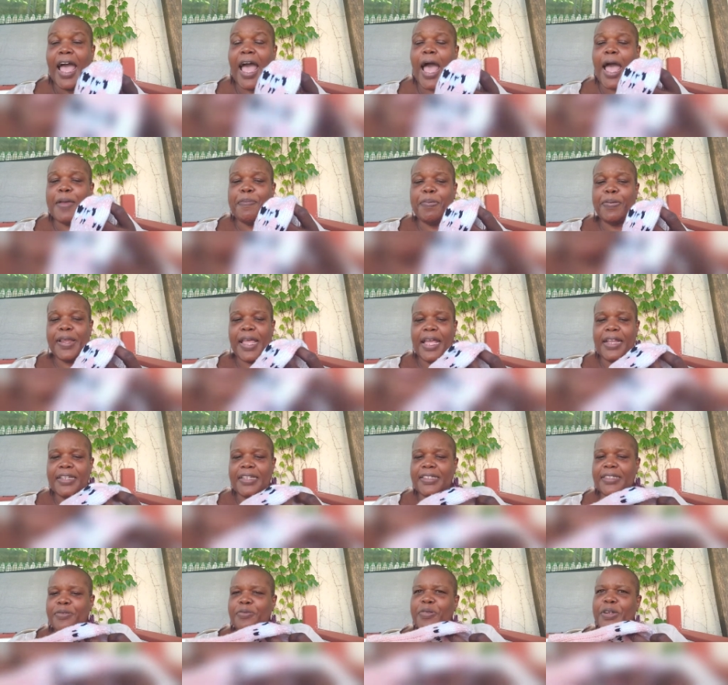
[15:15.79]
I
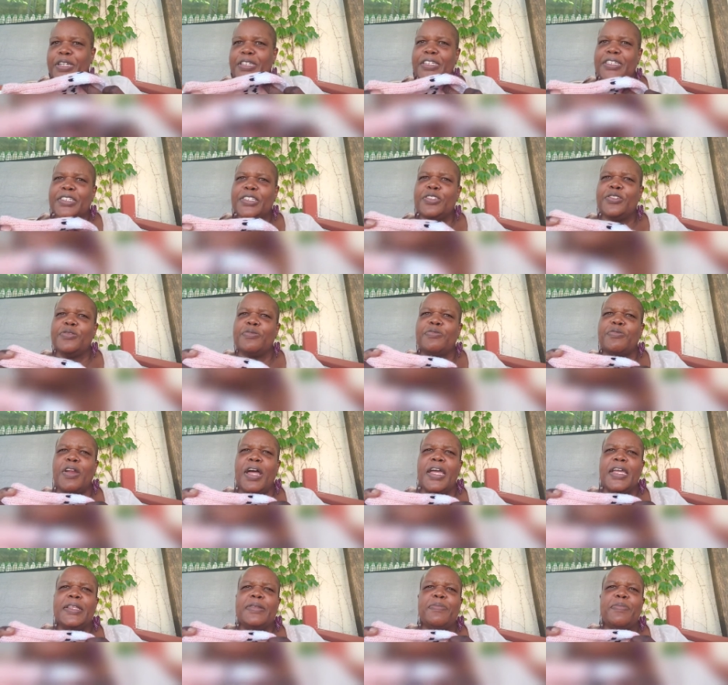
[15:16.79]
planned to wear this to
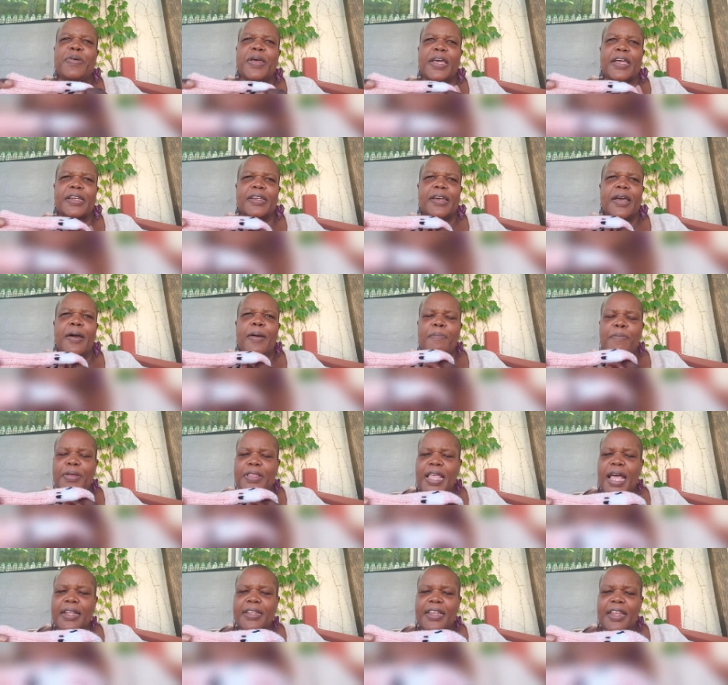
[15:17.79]
Rhinebeck, but
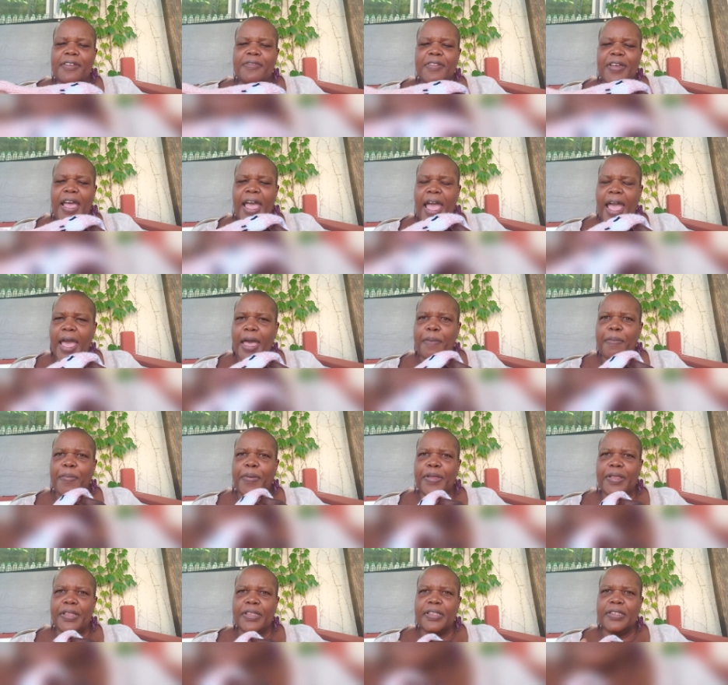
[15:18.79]
that never
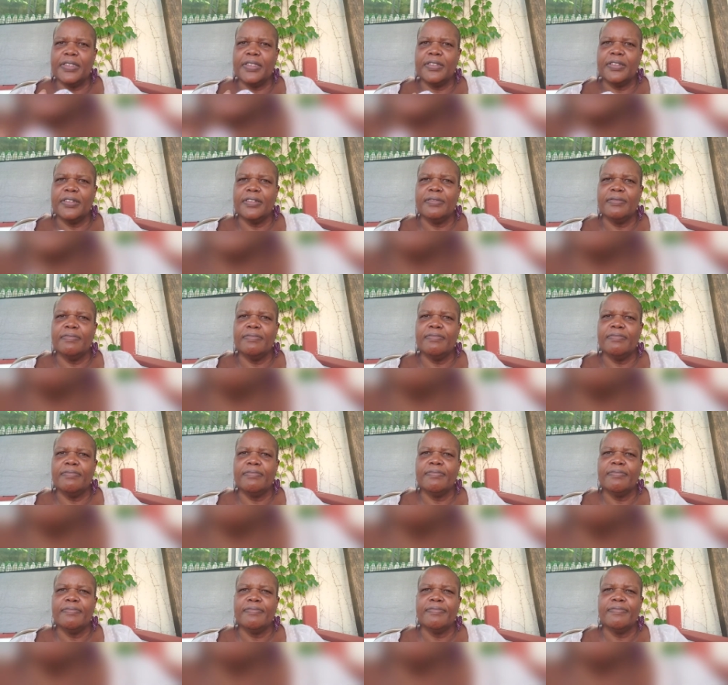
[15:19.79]
happened.
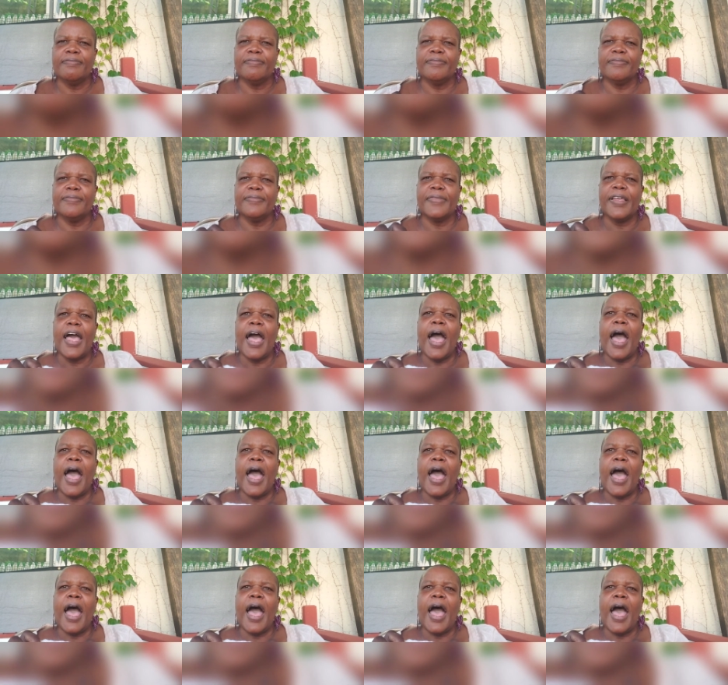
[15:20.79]
Hmm.